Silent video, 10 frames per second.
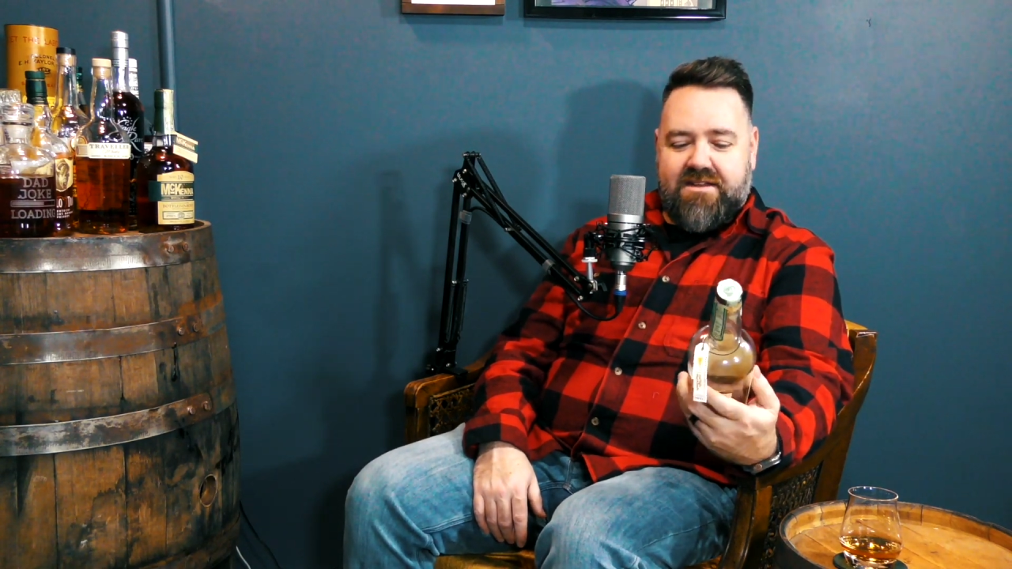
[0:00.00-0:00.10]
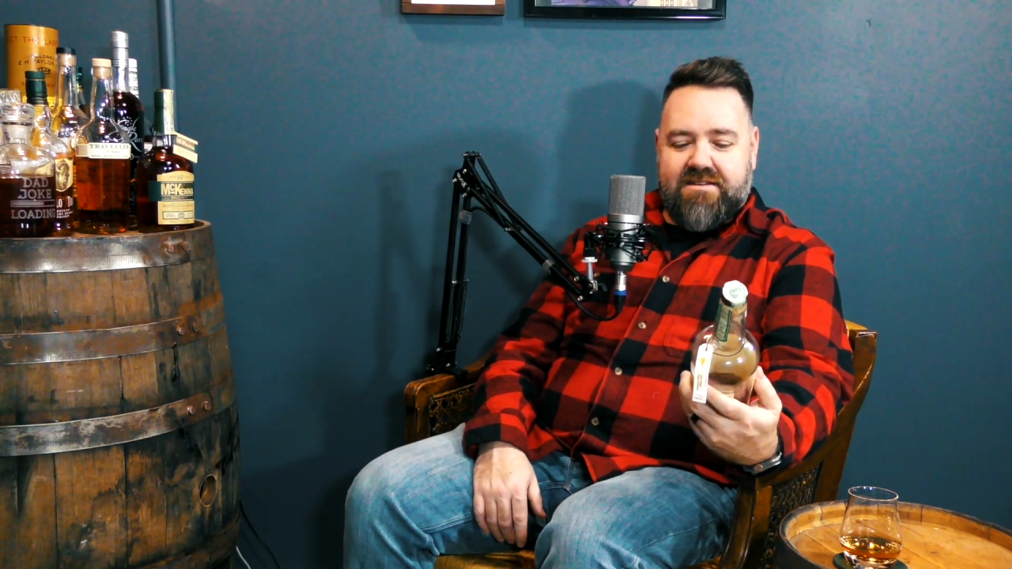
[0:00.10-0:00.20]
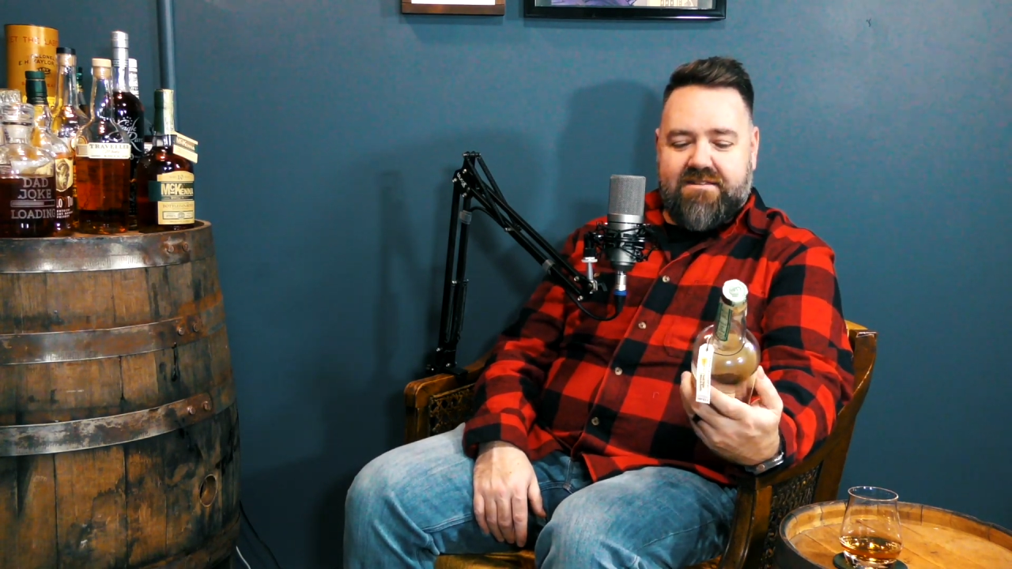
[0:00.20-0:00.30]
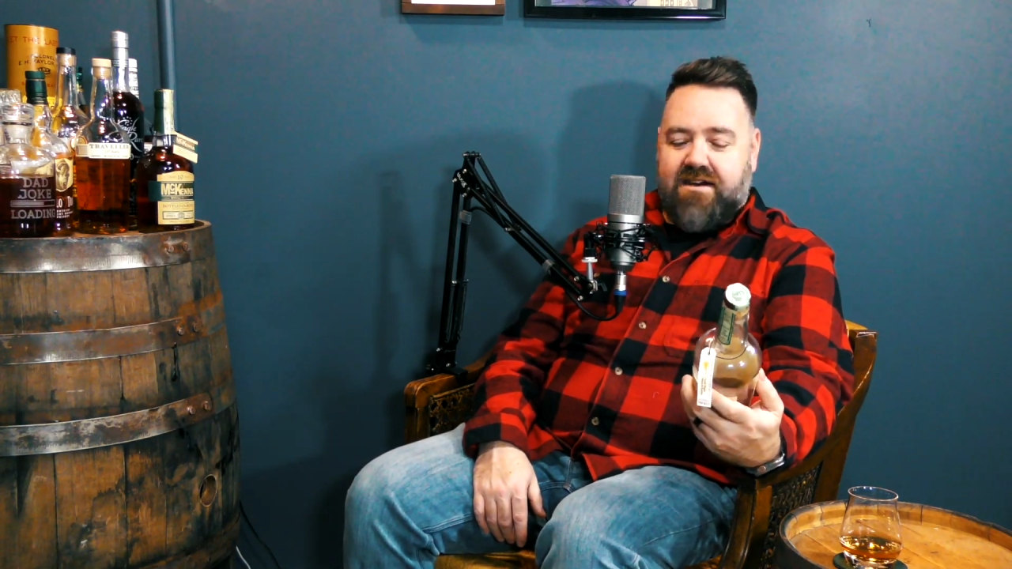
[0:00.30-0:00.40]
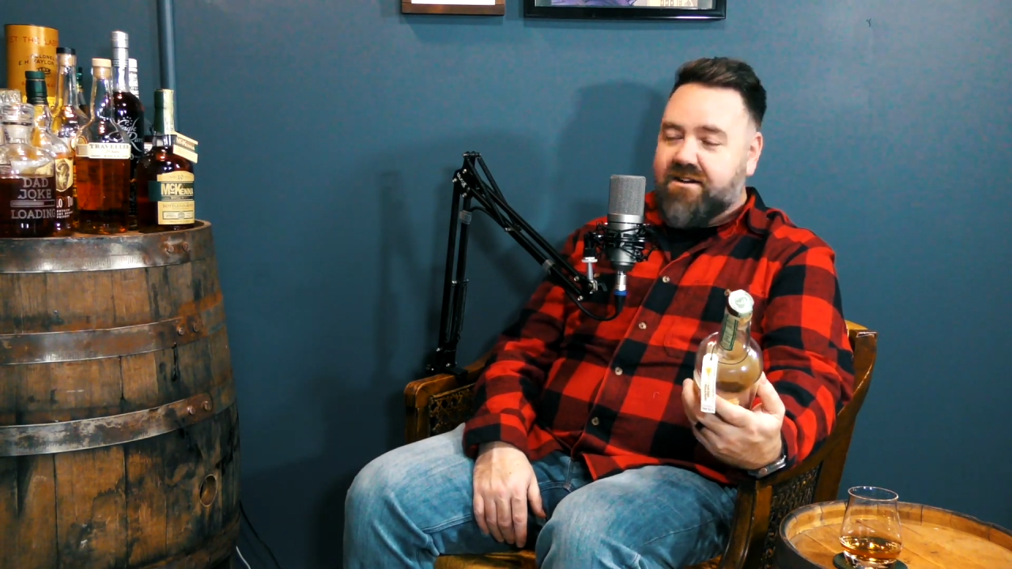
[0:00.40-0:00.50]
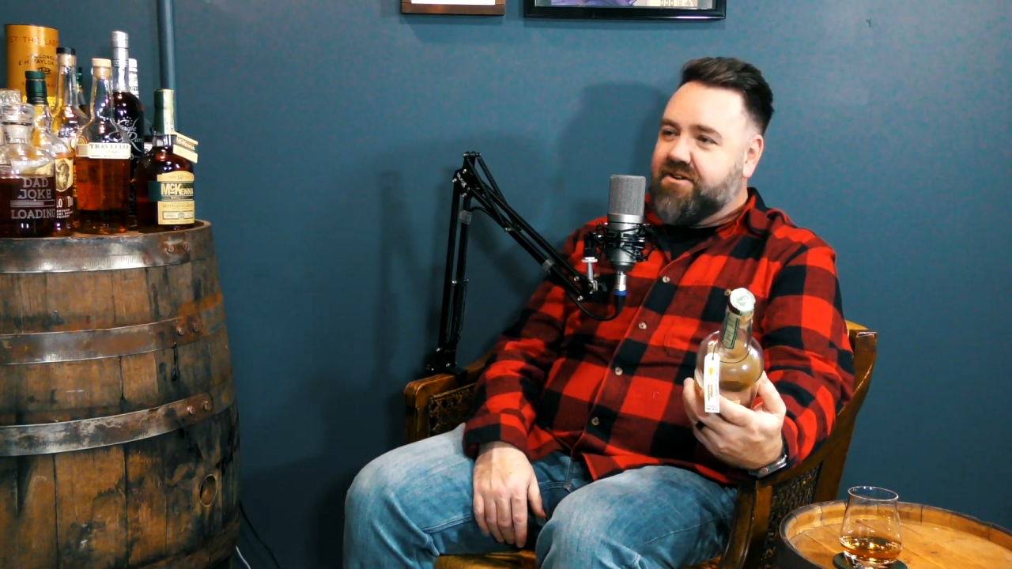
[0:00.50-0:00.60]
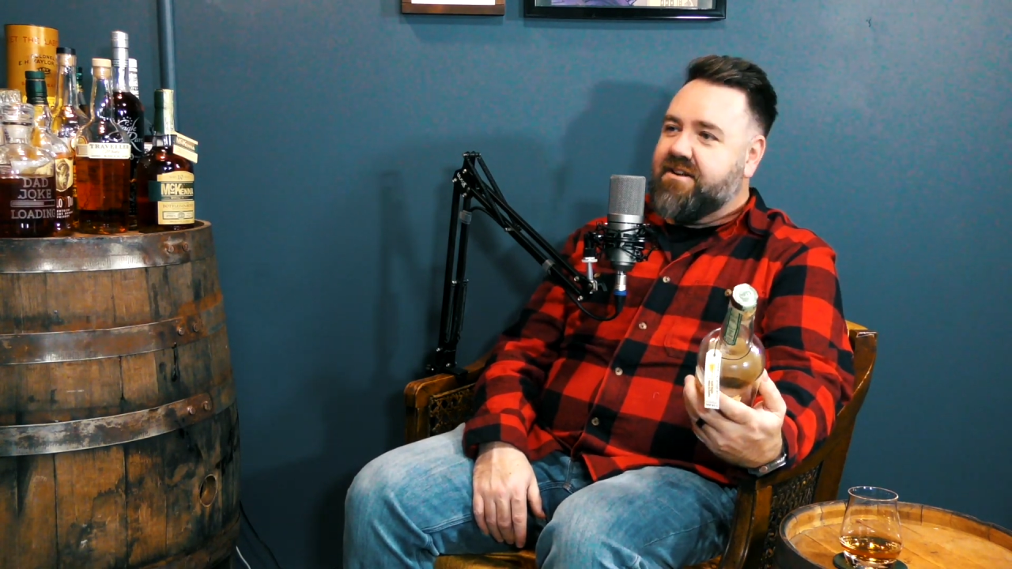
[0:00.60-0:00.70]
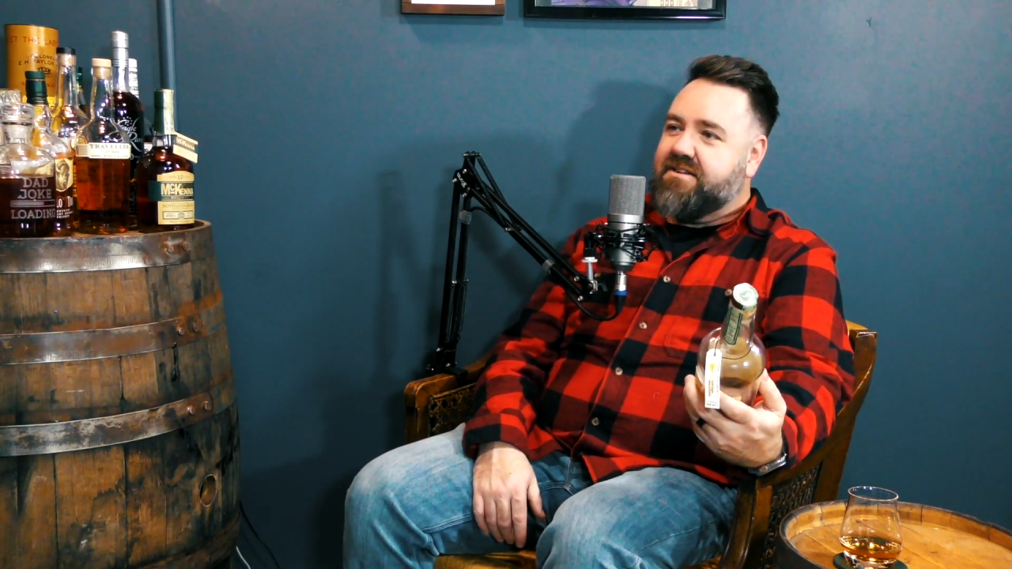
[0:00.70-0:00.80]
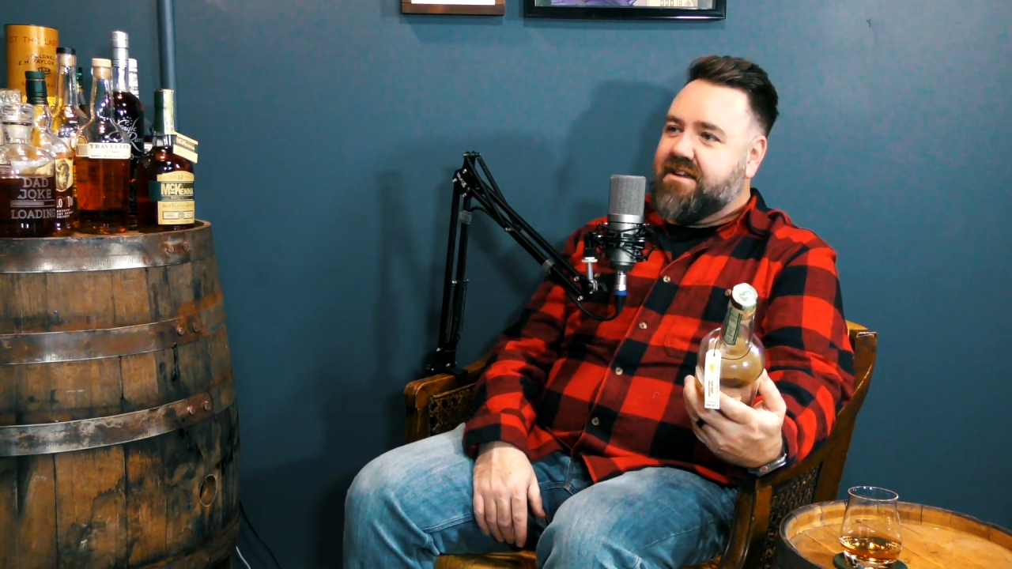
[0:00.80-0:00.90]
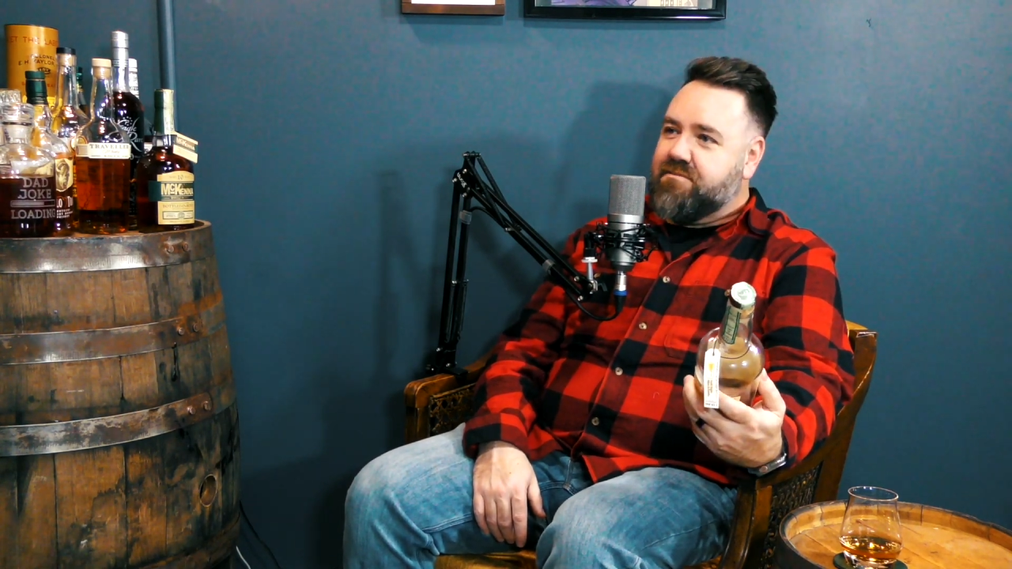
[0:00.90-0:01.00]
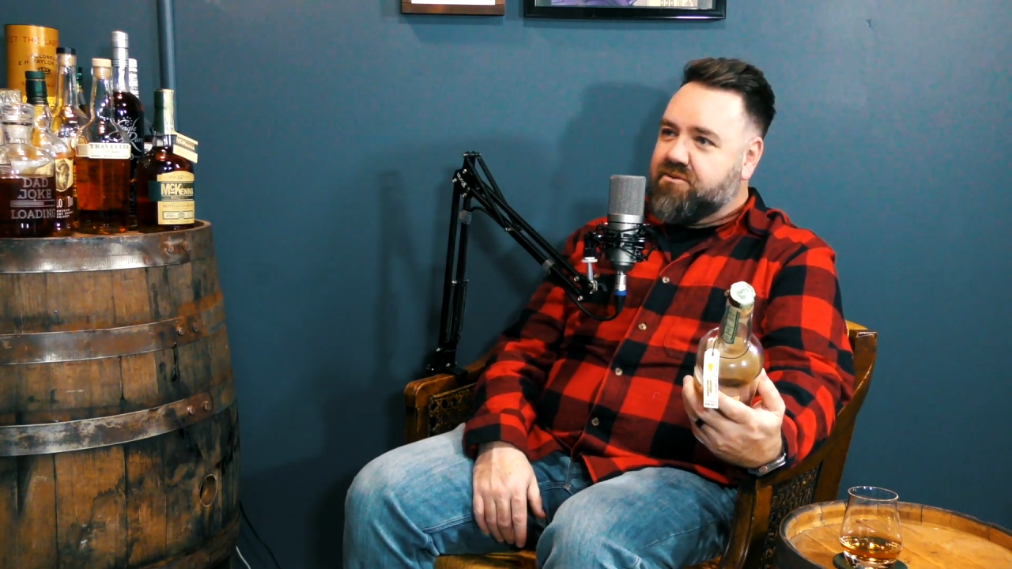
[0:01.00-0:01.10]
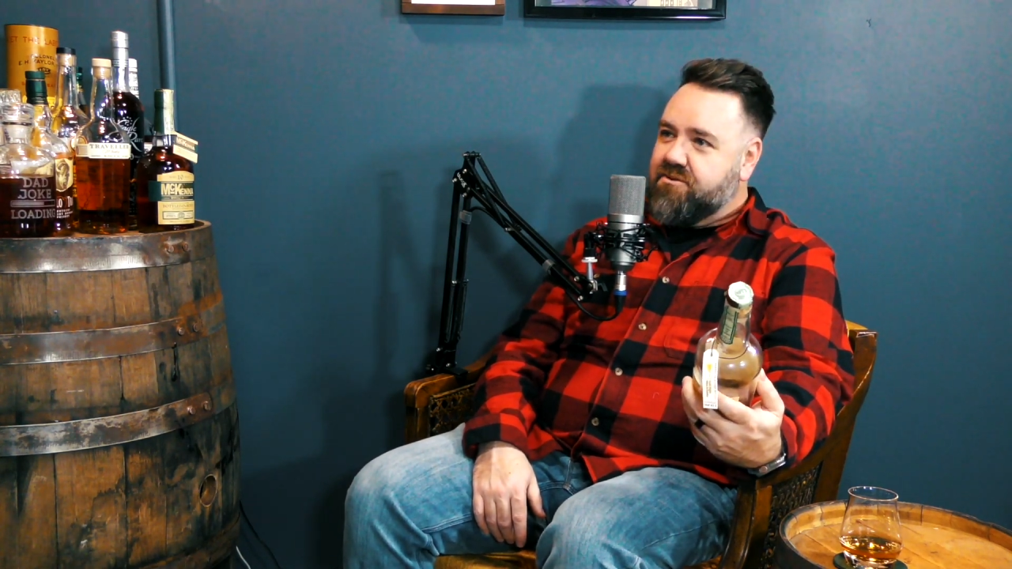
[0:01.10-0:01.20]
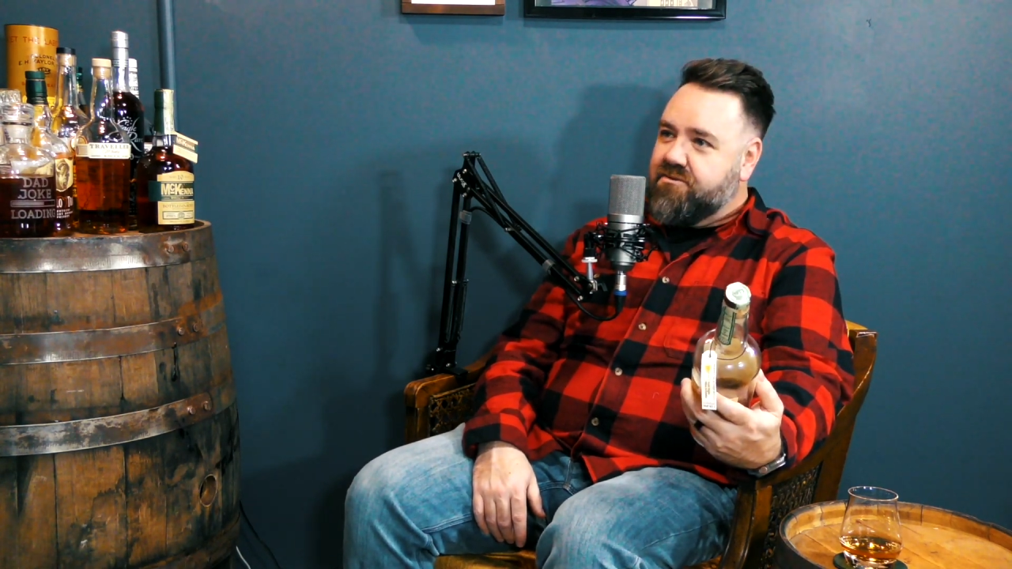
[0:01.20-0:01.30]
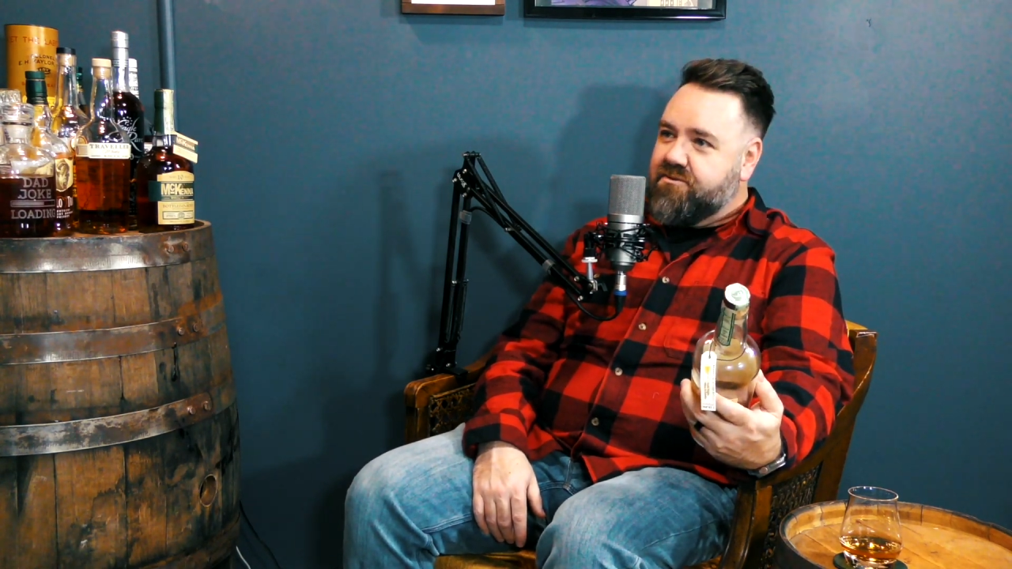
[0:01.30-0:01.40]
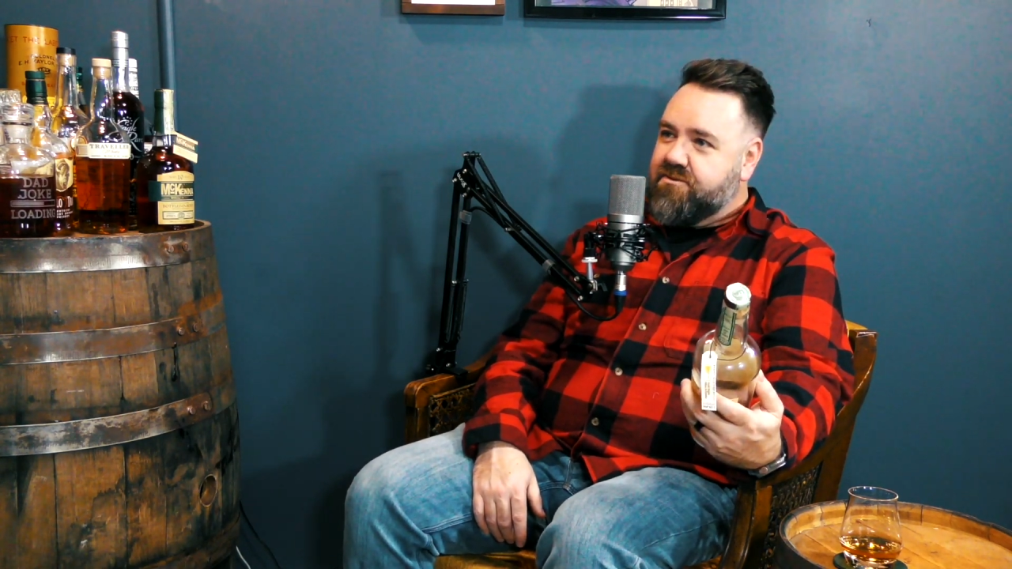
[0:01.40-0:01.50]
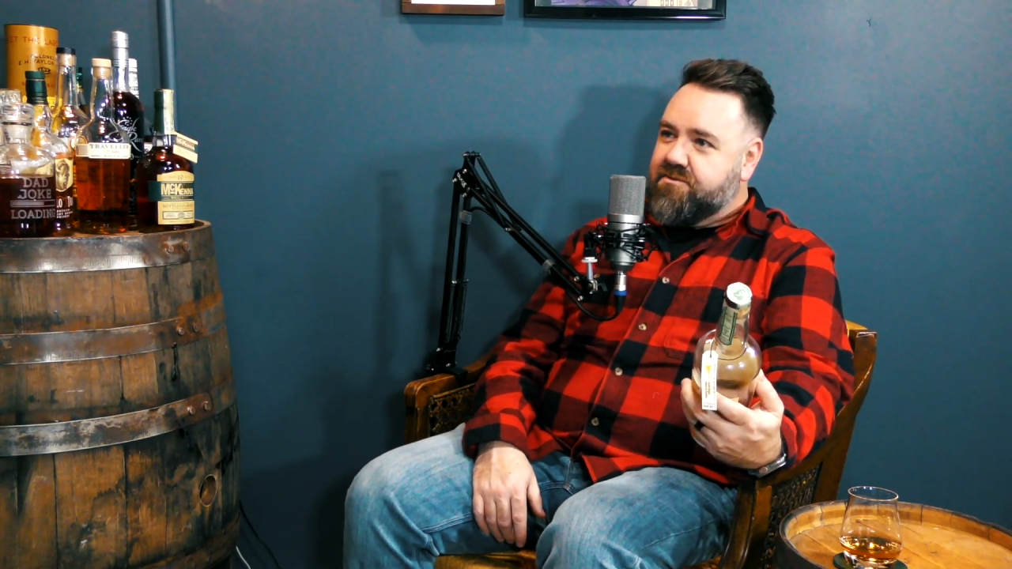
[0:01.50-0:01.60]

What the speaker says: It is 110 proof.